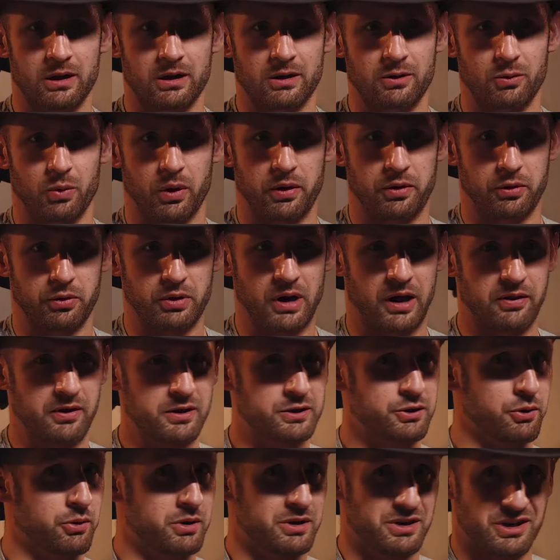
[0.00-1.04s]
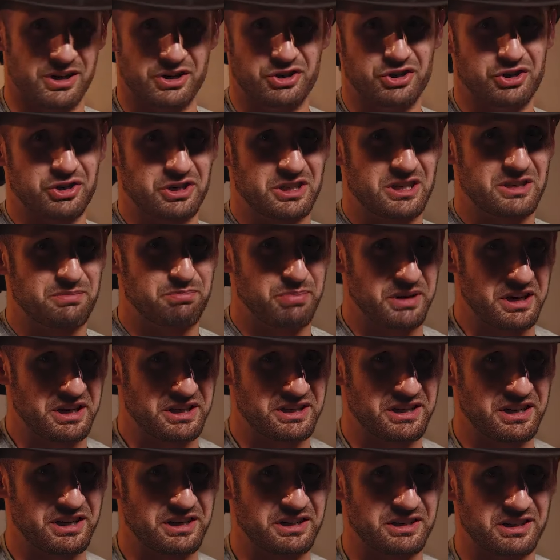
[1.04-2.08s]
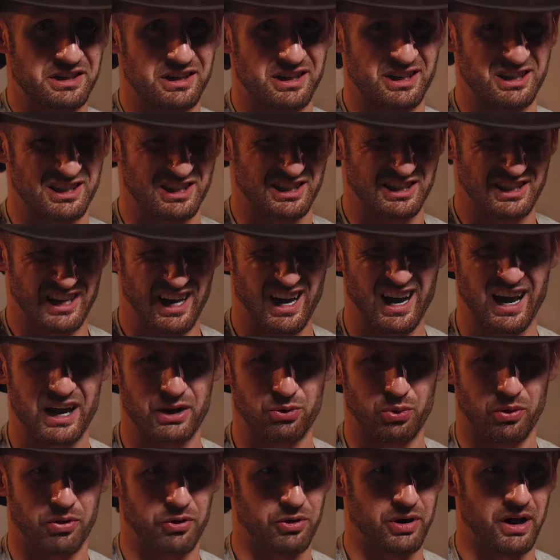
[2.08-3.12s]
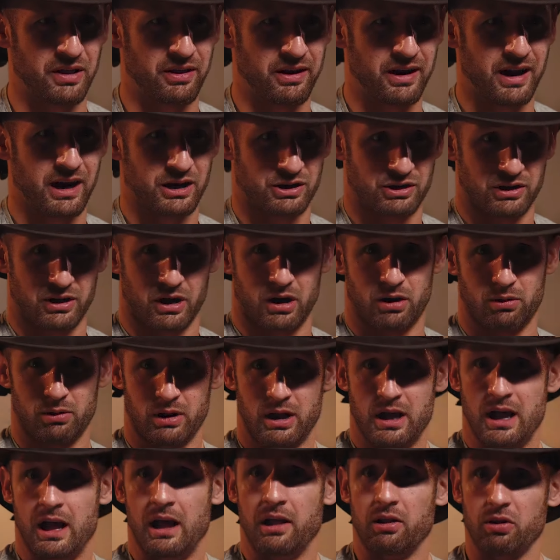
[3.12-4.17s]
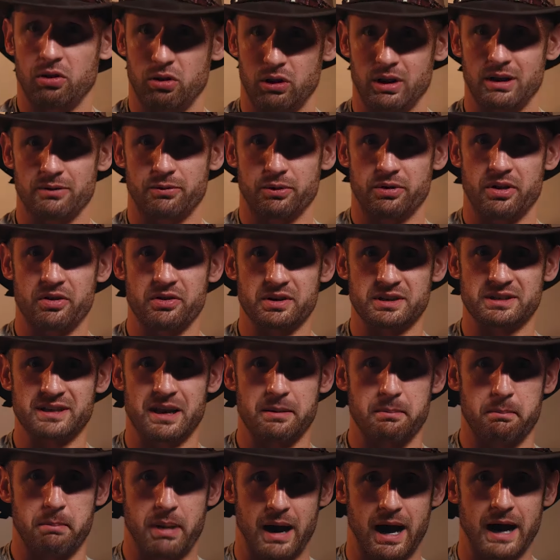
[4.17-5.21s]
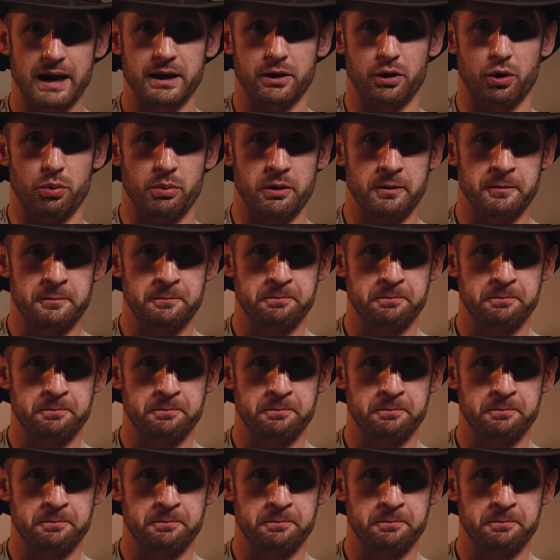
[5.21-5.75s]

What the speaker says: Whether or not these are indigenous species aside, whether or not they actually all live within the same biome.